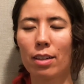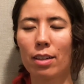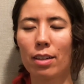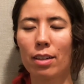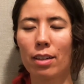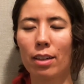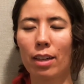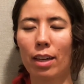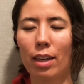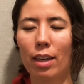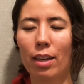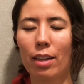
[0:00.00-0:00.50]

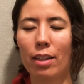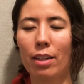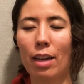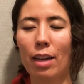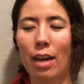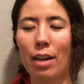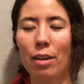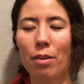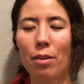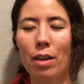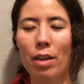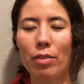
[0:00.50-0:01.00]
And I
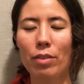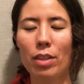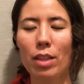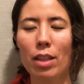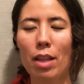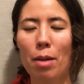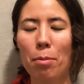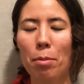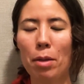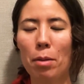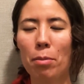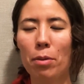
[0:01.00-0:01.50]
don't have to
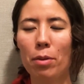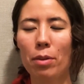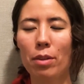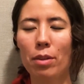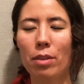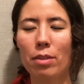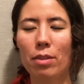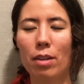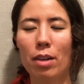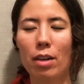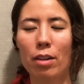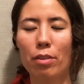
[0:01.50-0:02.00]
let people in the
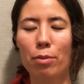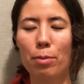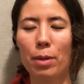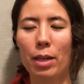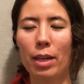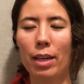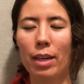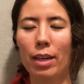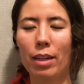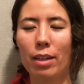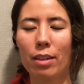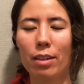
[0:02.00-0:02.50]
center of my
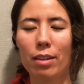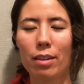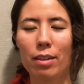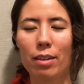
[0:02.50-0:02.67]
head.